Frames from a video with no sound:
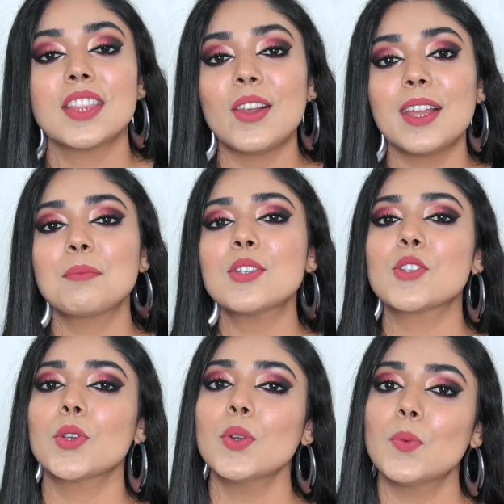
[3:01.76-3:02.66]
Now let me
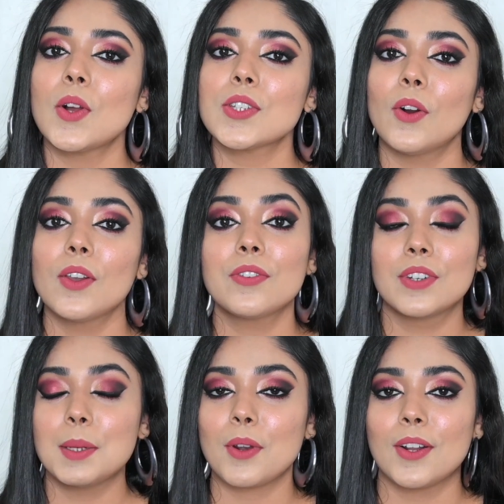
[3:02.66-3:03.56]
show you what all
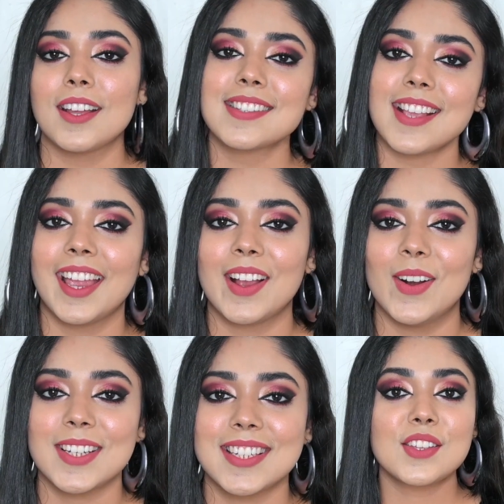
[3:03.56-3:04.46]
free products I got.